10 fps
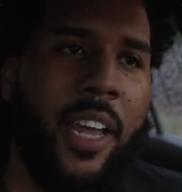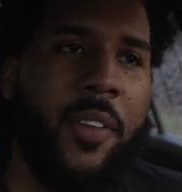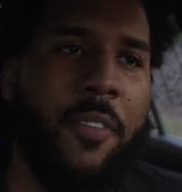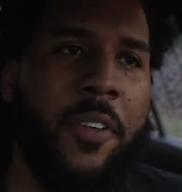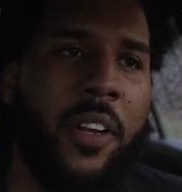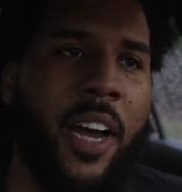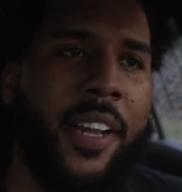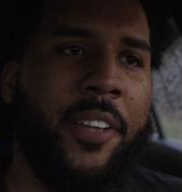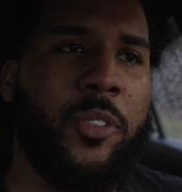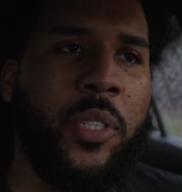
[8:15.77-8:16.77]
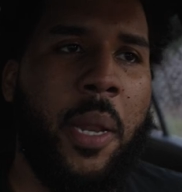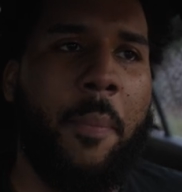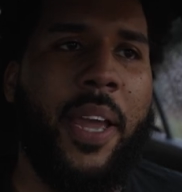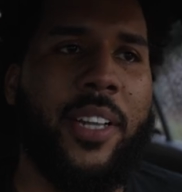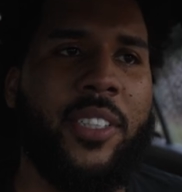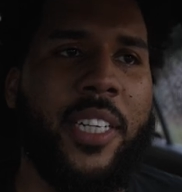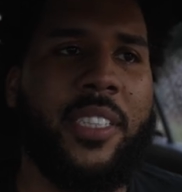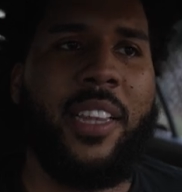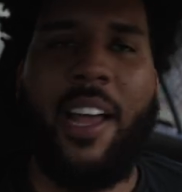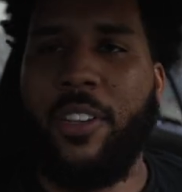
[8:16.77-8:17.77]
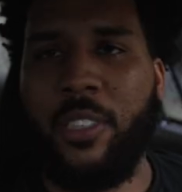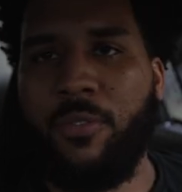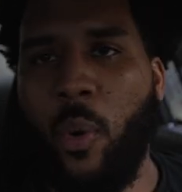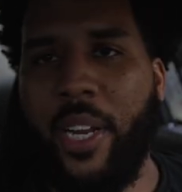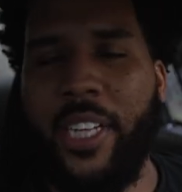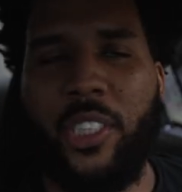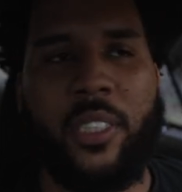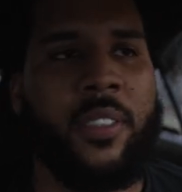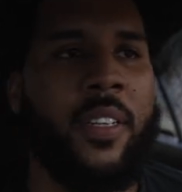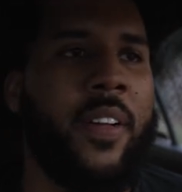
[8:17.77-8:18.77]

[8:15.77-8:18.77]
Even if you're not interested in paying $60,000 for an engine,